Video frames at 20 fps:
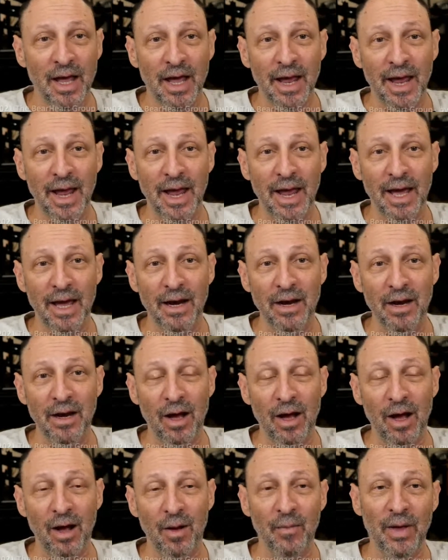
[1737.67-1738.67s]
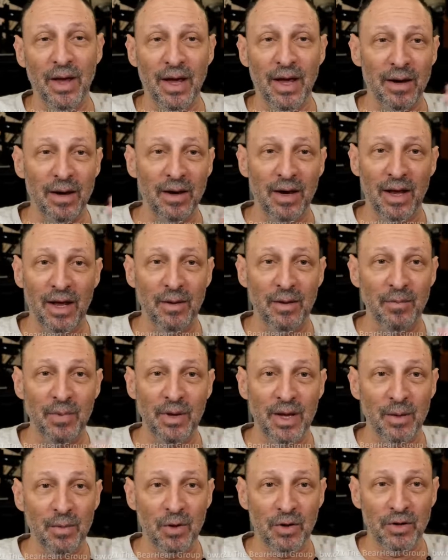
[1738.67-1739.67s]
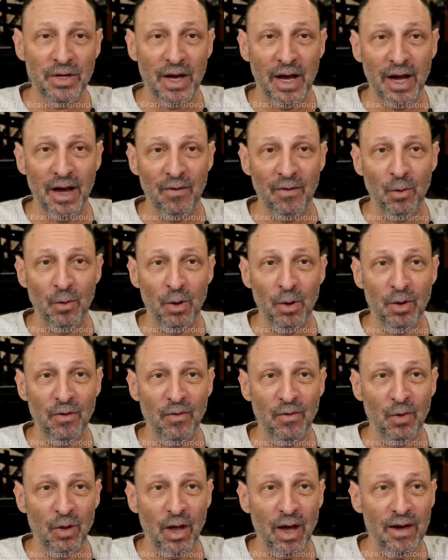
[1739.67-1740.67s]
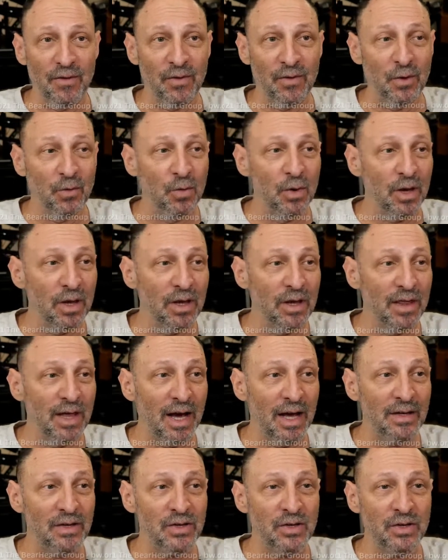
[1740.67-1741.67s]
and be able to have a wonderful life. And really, that's